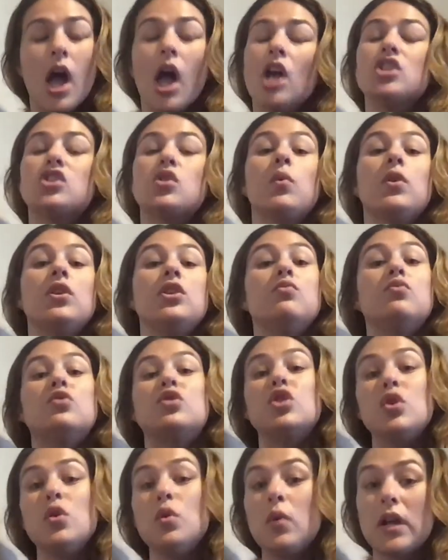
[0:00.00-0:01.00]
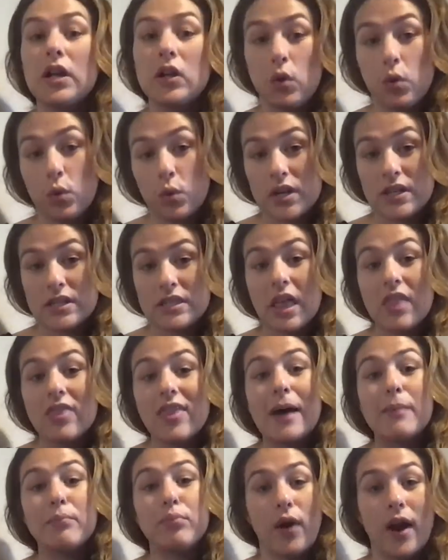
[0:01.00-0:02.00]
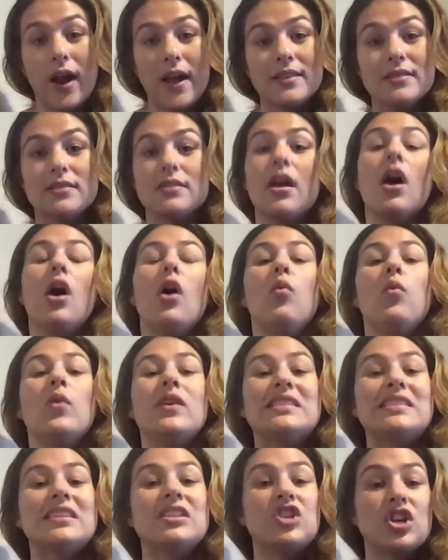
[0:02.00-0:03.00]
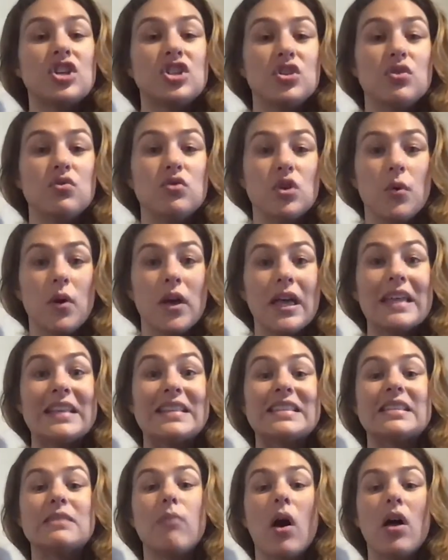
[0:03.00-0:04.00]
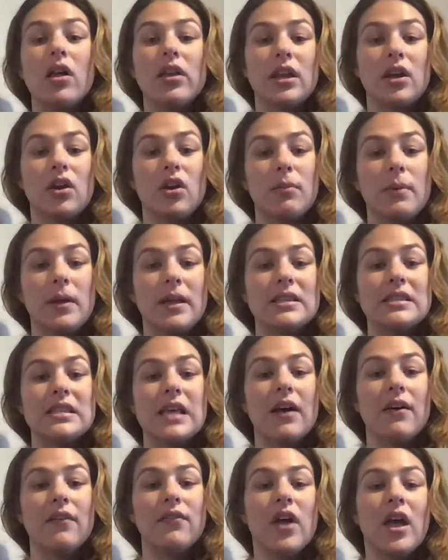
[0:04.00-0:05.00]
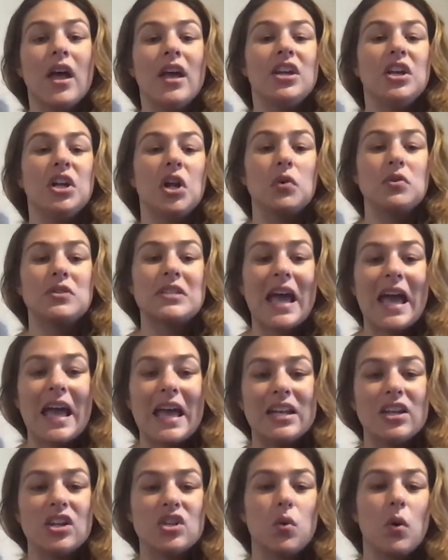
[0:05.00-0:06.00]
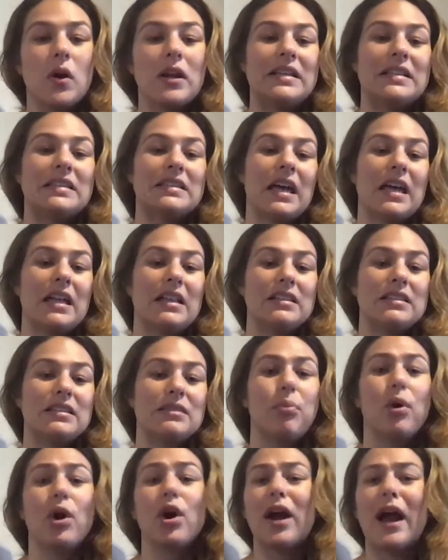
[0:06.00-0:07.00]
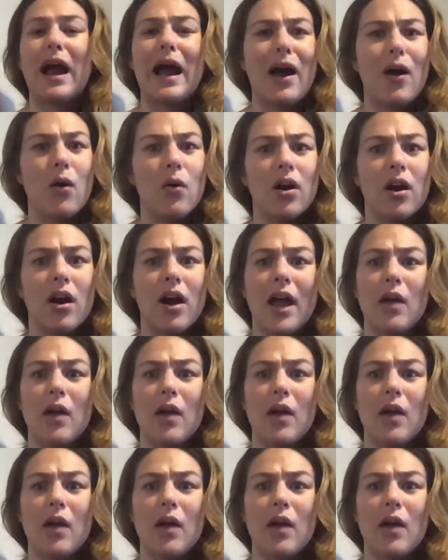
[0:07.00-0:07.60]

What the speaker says: So when you do increase that price, we suggest you do it in small increments of 10 to 20 cents per hour.